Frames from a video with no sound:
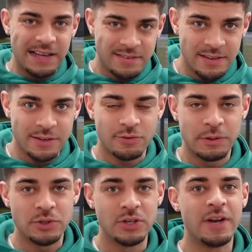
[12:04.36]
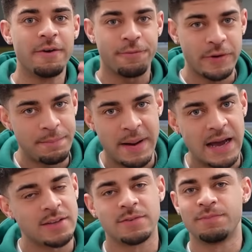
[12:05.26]
Links in the description. Free
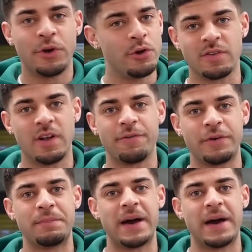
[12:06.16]
packs. Who doesn't like free